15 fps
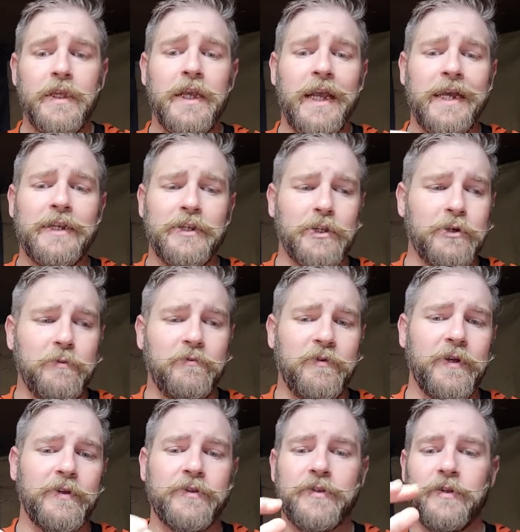and loop
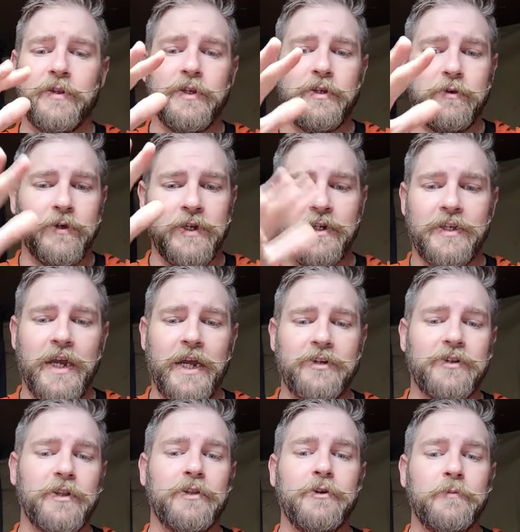fields so that you can
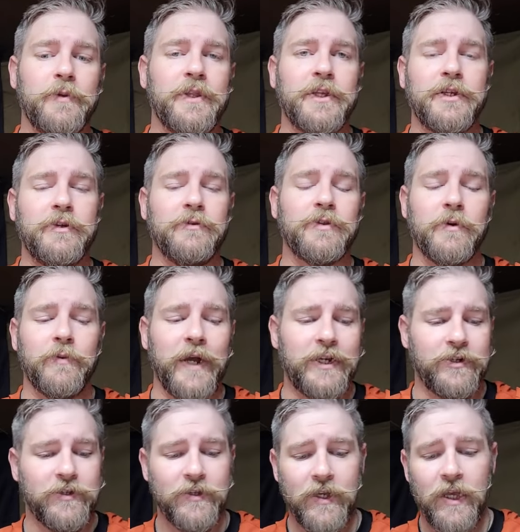attach the loop and then use the
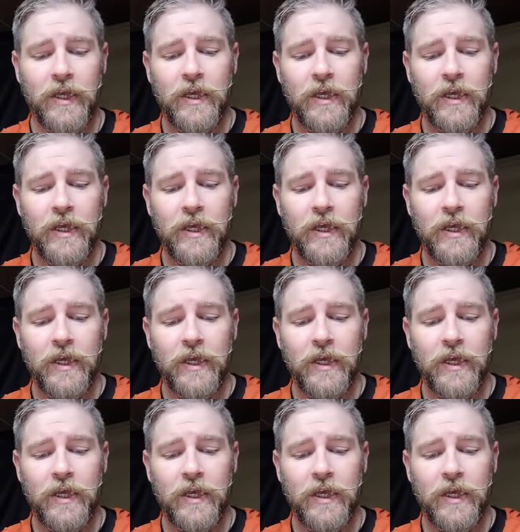wedges.